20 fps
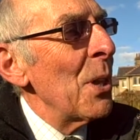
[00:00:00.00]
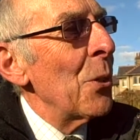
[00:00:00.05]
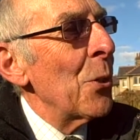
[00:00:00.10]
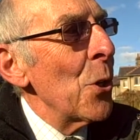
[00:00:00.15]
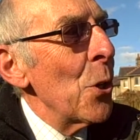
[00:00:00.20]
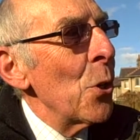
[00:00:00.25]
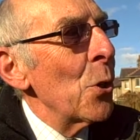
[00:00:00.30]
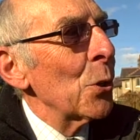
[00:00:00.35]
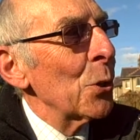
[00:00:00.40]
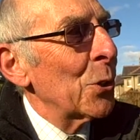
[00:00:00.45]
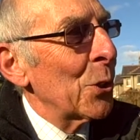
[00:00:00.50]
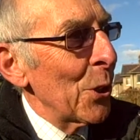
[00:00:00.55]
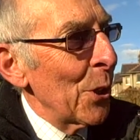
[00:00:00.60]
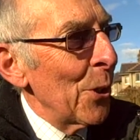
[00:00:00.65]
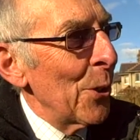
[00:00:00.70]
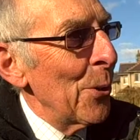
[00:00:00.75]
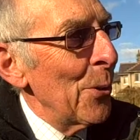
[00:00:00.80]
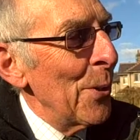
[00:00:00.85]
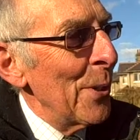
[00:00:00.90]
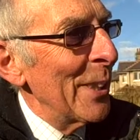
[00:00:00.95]
We thought
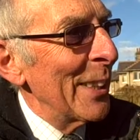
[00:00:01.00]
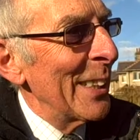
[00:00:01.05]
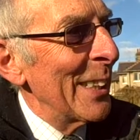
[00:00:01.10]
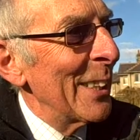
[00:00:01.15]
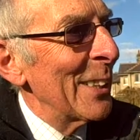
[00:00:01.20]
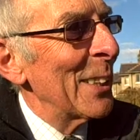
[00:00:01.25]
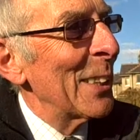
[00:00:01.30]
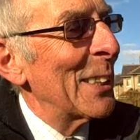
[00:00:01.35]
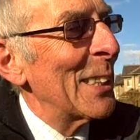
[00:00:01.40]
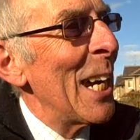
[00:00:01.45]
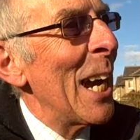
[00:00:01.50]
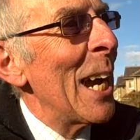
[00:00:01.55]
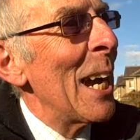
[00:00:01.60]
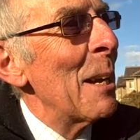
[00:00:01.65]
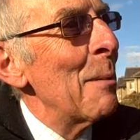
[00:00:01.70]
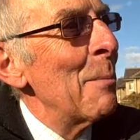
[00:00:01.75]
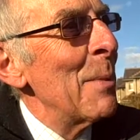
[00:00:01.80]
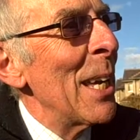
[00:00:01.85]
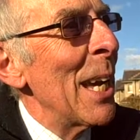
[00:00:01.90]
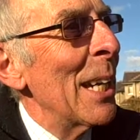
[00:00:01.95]
so at the
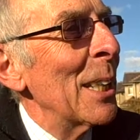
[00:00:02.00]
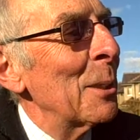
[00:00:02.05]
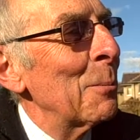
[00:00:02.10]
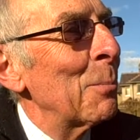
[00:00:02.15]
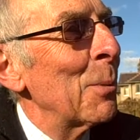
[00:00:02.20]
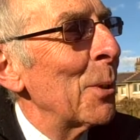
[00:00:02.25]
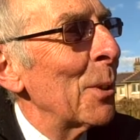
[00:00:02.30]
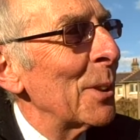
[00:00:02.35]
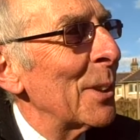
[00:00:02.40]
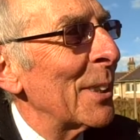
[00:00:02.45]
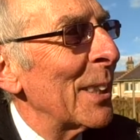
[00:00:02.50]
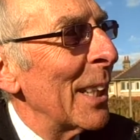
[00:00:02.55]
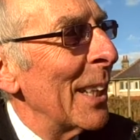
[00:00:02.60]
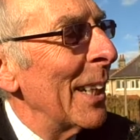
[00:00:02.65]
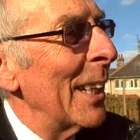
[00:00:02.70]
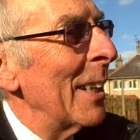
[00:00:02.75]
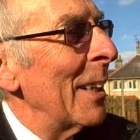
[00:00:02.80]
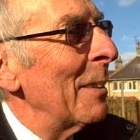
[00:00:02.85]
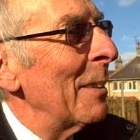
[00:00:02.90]
time, yes, but